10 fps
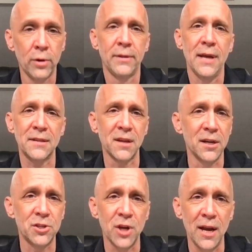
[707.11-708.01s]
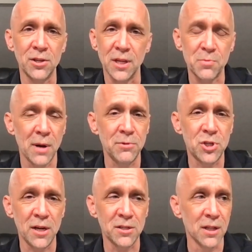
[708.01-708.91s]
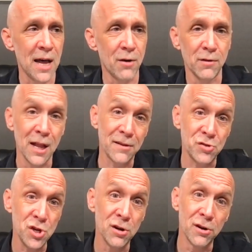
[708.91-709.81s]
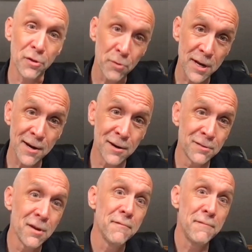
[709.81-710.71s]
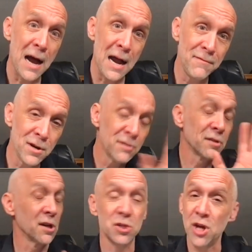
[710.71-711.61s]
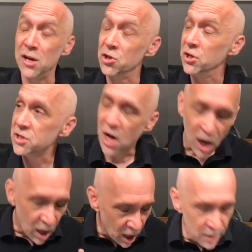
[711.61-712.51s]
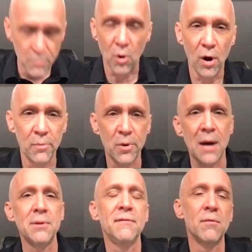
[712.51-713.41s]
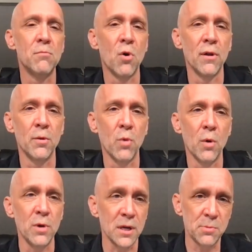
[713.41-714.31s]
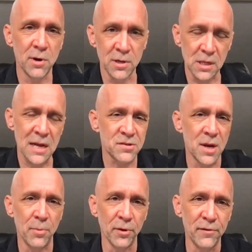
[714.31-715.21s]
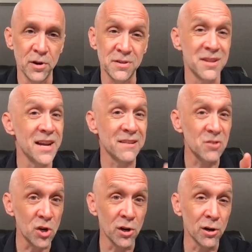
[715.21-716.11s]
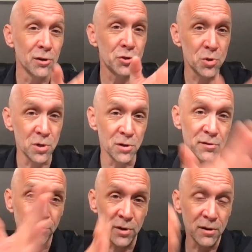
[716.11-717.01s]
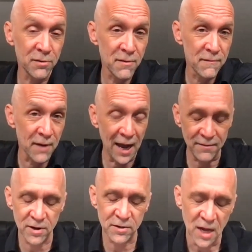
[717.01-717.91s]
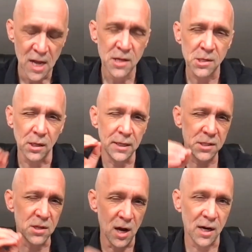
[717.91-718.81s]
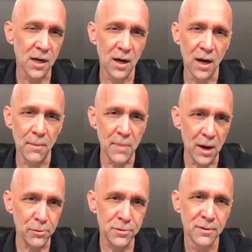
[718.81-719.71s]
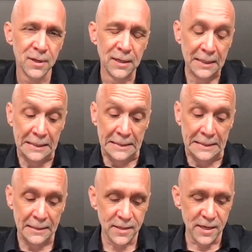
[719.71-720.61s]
that's going to change. That's probably changed a lot over the last year to 3 years, 5 years. It's going to change a ton more, probably even more than what we experienced the last couple of years in the next year, 2 years, 3 years, 5 years. So let's talk about the